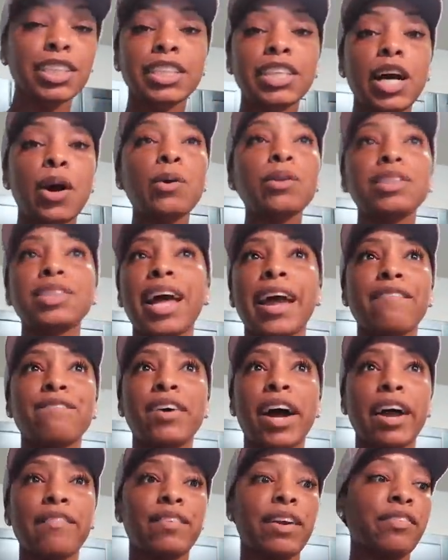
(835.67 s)
So it's like
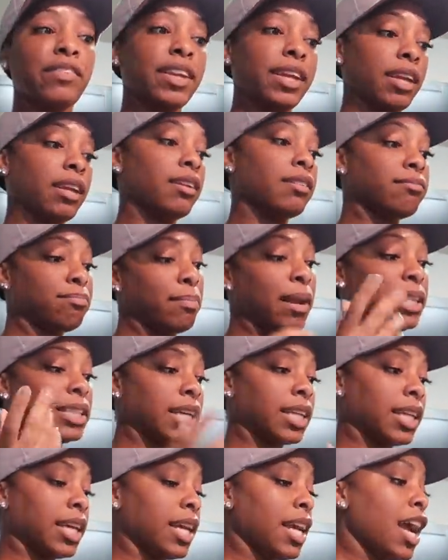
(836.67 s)
550
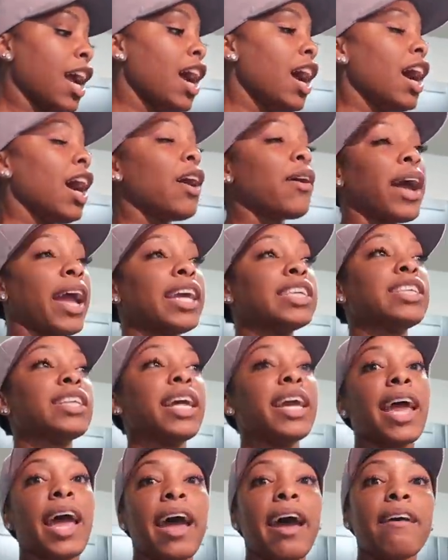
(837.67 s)
basically. Okay, so
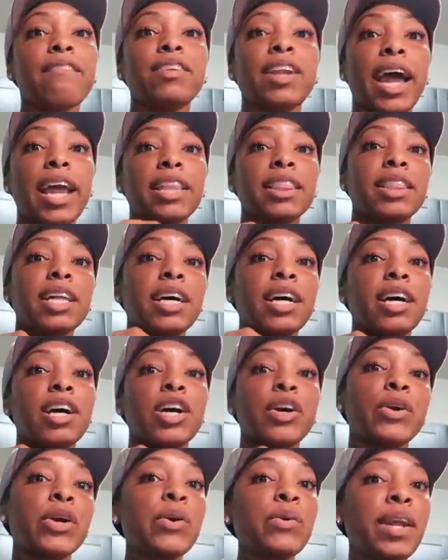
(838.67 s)
they have like
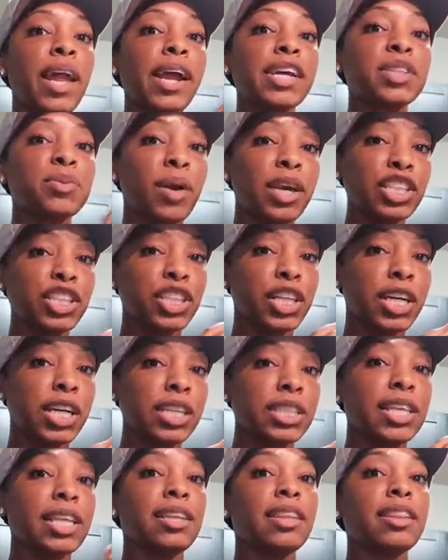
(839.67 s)
the crew neck
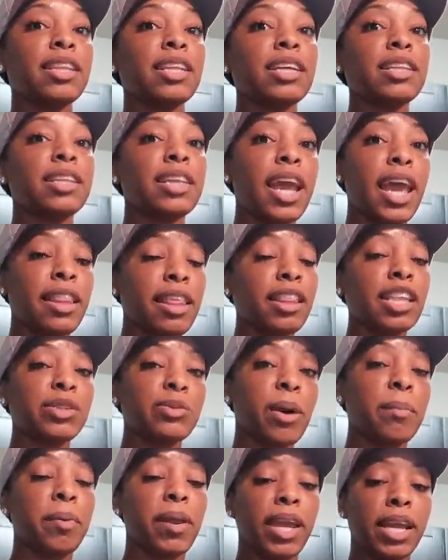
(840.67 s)
sweatshirts and, the, and then the
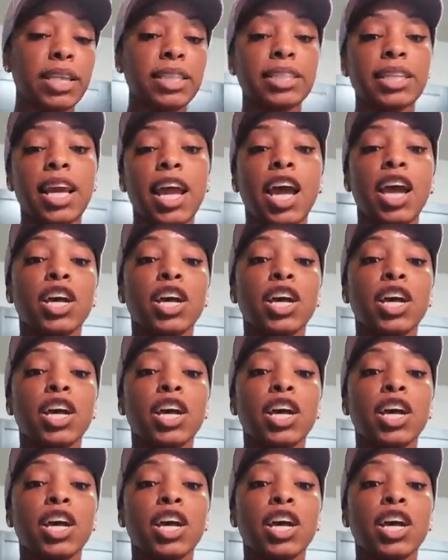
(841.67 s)
sweatpants.